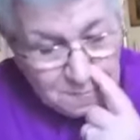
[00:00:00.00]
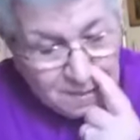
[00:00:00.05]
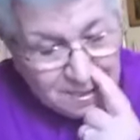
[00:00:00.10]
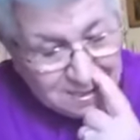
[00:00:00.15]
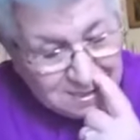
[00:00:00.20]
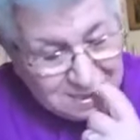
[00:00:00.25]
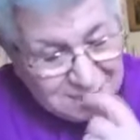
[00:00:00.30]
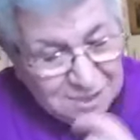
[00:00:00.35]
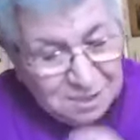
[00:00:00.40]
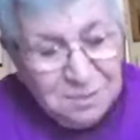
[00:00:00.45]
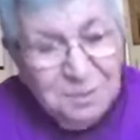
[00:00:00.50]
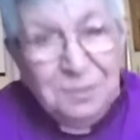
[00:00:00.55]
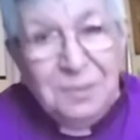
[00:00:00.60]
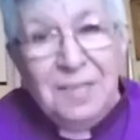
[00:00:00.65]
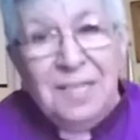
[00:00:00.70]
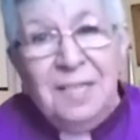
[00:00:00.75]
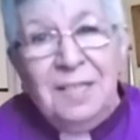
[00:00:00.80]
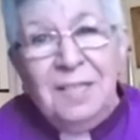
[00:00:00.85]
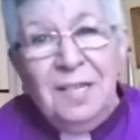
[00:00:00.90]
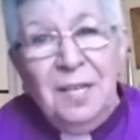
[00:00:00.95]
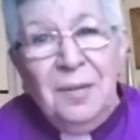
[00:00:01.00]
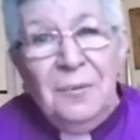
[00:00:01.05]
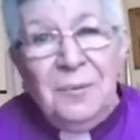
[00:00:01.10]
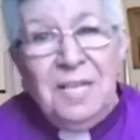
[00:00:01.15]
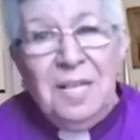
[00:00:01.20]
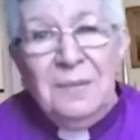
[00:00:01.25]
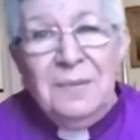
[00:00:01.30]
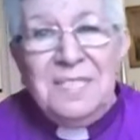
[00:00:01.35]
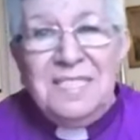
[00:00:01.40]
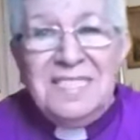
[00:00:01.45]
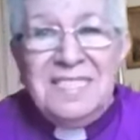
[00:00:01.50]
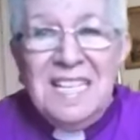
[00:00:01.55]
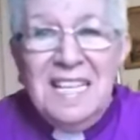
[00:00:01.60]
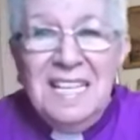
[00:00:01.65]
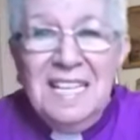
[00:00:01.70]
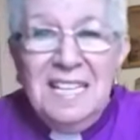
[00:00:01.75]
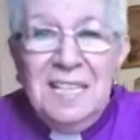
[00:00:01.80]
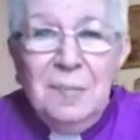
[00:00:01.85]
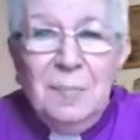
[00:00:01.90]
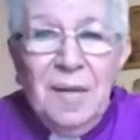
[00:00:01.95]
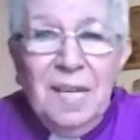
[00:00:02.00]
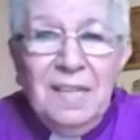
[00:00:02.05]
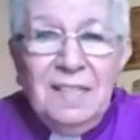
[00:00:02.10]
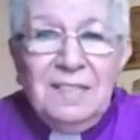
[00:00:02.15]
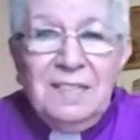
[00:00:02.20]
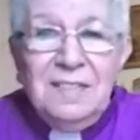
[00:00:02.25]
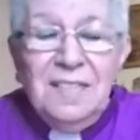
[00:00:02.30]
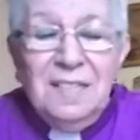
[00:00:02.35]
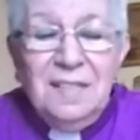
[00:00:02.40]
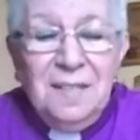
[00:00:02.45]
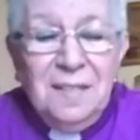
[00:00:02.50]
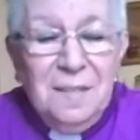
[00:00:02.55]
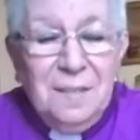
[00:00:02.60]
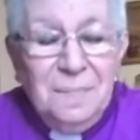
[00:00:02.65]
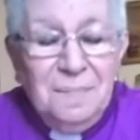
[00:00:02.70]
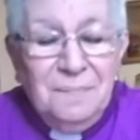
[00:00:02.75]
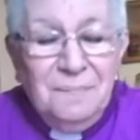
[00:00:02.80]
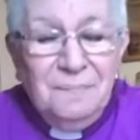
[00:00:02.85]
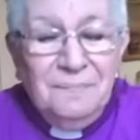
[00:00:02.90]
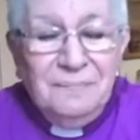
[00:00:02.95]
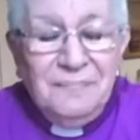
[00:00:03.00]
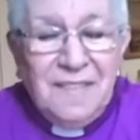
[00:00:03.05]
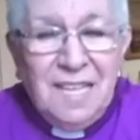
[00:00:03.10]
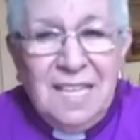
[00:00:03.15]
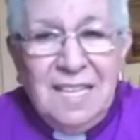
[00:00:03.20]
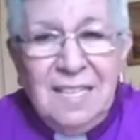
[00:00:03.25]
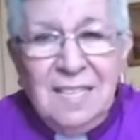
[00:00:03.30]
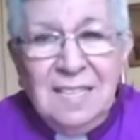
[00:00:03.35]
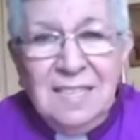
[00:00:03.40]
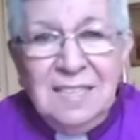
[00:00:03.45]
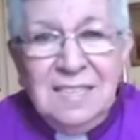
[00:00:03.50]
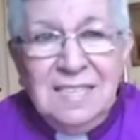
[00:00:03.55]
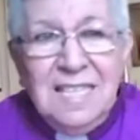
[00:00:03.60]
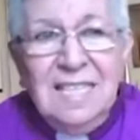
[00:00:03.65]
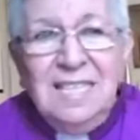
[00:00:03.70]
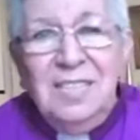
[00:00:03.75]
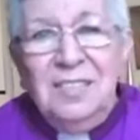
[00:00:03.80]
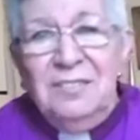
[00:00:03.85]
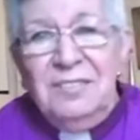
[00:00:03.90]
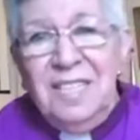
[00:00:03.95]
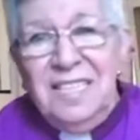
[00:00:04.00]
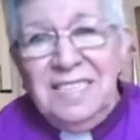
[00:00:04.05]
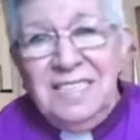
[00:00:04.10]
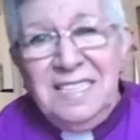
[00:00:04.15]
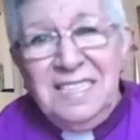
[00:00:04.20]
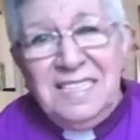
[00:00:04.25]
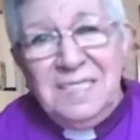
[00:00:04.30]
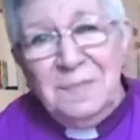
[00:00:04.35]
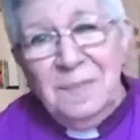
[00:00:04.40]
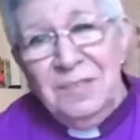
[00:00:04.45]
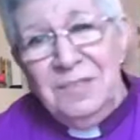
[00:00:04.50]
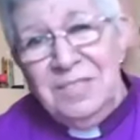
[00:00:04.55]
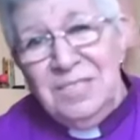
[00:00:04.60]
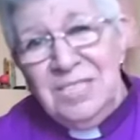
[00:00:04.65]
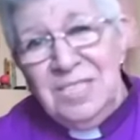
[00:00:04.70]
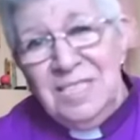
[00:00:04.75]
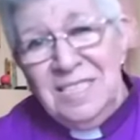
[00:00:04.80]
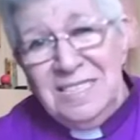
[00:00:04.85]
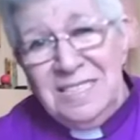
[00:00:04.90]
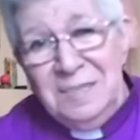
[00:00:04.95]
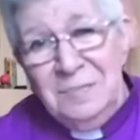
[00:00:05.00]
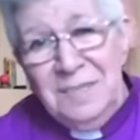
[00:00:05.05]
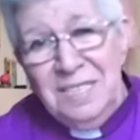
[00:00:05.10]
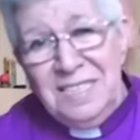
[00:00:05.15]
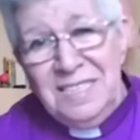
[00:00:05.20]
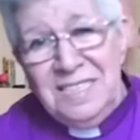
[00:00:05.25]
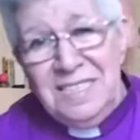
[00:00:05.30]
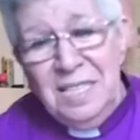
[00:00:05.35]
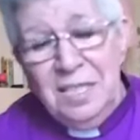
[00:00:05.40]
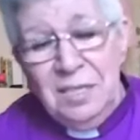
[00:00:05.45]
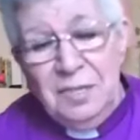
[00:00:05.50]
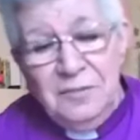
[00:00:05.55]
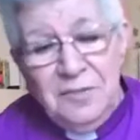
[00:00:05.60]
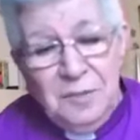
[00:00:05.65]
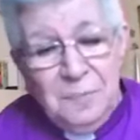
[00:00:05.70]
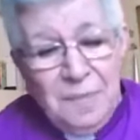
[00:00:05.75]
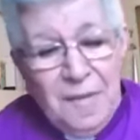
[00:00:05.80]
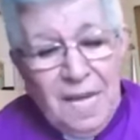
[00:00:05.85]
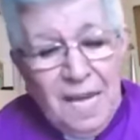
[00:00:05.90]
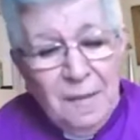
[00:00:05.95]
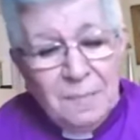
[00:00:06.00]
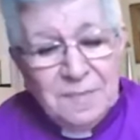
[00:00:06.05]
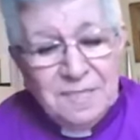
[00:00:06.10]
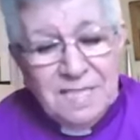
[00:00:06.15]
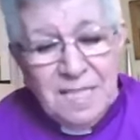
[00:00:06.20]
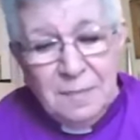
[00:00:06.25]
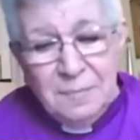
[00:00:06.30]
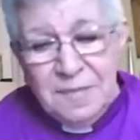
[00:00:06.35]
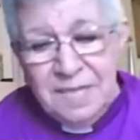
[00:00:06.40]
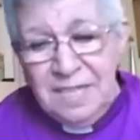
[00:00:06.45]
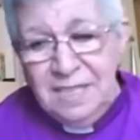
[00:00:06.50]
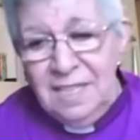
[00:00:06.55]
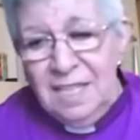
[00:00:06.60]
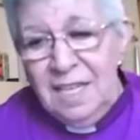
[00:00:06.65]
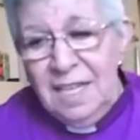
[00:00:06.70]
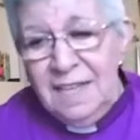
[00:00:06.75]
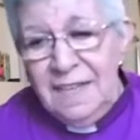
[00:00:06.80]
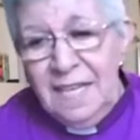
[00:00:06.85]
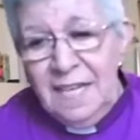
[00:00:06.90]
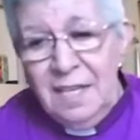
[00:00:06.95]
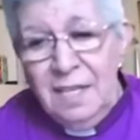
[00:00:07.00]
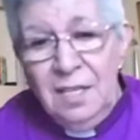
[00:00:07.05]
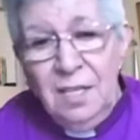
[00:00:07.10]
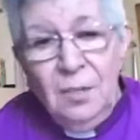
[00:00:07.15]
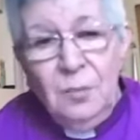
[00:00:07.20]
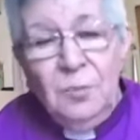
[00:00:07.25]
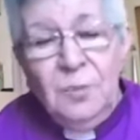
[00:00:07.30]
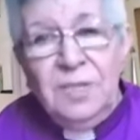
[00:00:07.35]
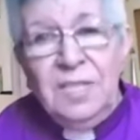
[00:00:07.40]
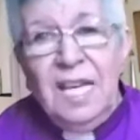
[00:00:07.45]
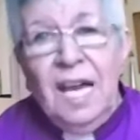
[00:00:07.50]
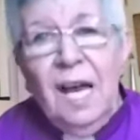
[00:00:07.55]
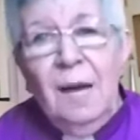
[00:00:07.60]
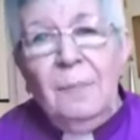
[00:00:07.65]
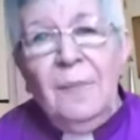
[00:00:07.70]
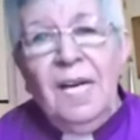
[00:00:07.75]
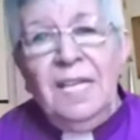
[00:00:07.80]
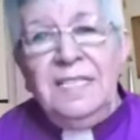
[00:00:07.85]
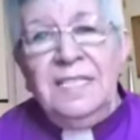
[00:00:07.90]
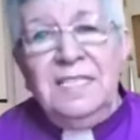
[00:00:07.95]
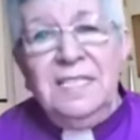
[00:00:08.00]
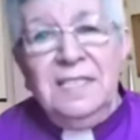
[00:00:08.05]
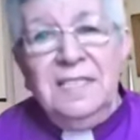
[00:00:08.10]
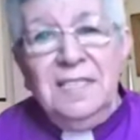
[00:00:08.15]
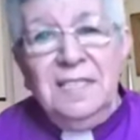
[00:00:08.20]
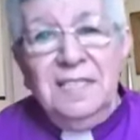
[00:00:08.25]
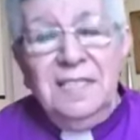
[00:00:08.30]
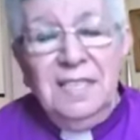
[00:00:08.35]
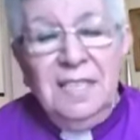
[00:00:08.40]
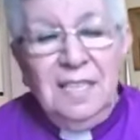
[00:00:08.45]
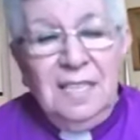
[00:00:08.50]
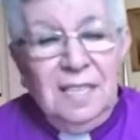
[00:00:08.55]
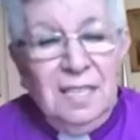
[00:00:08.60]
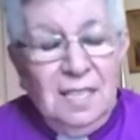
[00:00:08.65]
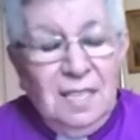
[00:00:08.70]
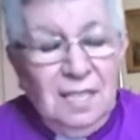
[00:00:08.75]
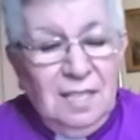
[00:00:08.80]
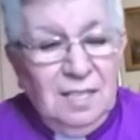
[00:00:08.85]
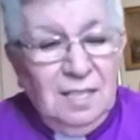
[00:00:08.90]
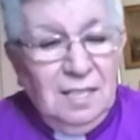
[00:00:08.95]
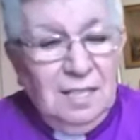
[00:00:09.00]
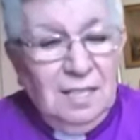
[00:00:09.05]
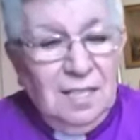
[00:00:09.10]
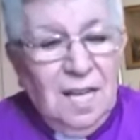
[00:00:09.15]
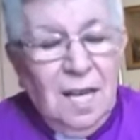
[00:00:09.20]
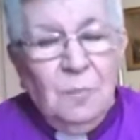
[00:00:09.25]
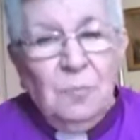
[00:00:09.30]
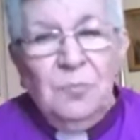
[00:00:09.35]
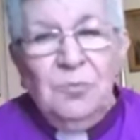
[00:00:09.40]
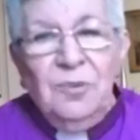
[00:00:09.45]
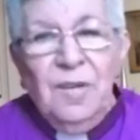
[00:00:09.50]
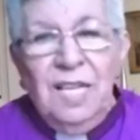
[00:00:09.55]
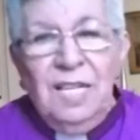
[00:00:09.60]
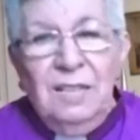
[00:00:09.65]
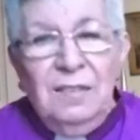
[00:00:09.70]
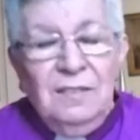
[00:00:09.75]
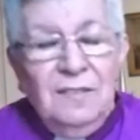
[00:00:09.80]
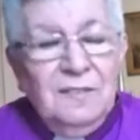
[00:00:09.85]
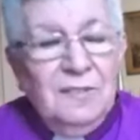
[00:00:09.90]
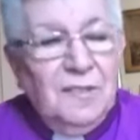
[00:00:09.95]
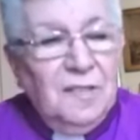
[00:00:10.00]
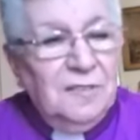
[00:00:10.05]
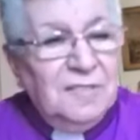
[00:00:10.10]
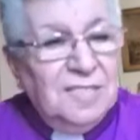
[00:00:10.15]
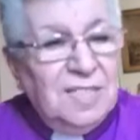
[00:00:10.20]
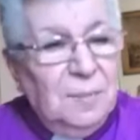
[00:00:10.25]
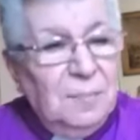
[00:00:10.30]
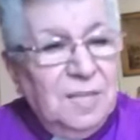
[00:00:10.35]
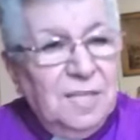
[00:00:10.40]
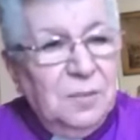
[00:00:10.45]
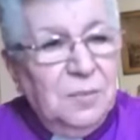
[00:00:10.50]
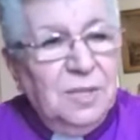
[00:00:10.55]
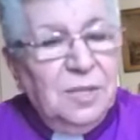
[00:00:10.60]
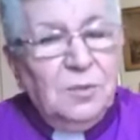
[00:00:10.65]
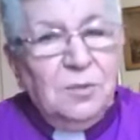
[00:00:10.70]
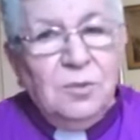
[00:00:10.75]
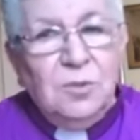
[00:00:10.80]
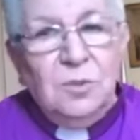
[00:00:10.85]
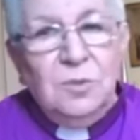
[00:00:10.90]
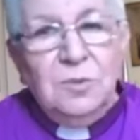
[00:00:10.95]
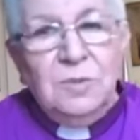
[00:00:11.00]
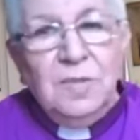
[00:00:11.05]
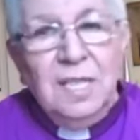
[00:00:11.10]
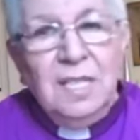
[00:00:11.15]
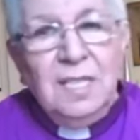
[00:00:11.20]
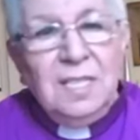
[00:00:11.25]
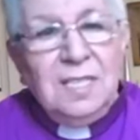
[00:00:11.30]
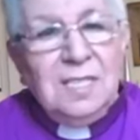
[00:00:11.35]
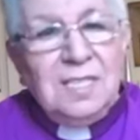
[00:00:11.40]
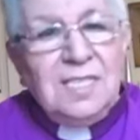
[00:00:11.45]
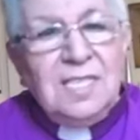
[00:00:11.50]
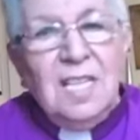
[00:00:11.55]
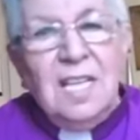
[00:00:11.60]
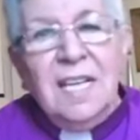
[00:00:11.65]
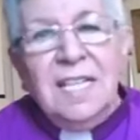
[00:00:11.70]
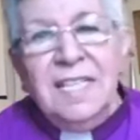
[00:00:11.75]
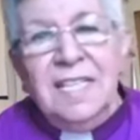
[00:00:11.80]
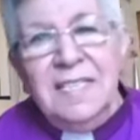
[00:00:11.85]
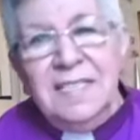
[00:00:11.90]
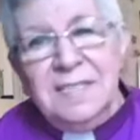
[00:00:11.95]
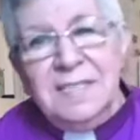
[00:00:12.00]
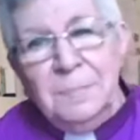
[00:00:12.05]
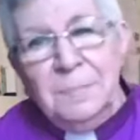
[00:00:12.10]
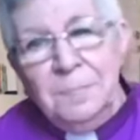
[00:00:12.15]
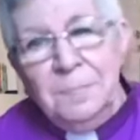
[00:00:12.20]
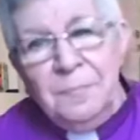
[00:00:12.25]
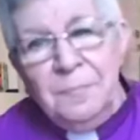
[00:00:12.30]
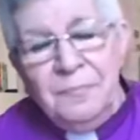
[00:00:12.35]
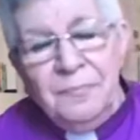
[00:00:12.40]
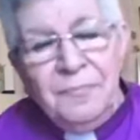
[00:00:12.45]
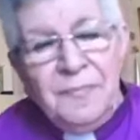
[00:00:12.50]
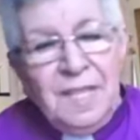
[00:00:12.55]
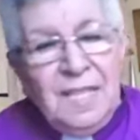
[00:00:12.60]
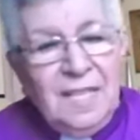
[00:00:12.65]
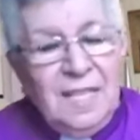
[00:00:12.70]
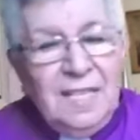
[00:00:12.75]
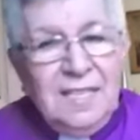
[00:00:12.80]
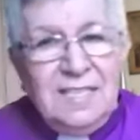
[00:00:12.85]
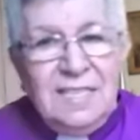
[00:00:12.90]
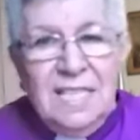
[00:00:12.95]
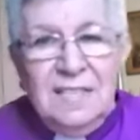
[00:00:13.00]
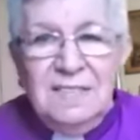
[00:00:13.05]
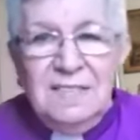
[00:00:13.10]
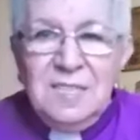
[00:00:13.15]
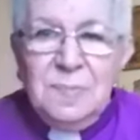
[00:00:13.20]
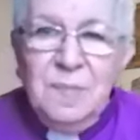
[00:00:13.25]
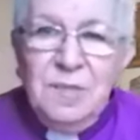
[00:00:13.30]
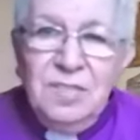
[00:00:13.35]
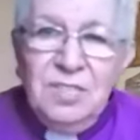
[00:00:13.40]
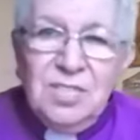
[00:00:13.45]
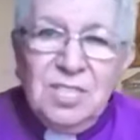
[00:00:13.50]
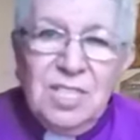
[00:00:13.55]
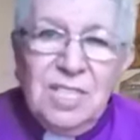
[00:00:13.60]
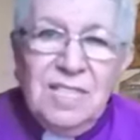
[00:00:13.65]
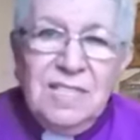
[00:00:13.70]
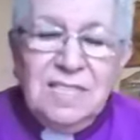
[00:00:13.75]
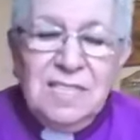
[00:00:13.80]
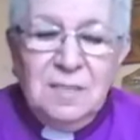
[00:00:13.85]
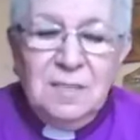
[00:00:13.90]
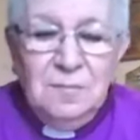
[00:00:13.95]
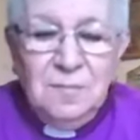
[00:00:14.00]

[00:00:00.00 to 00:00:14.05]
Perhaps that comes back to what I was saying about denigrating spiritualism itself, and perhaps something like that would come under the umbrella of something we could call psychism instead of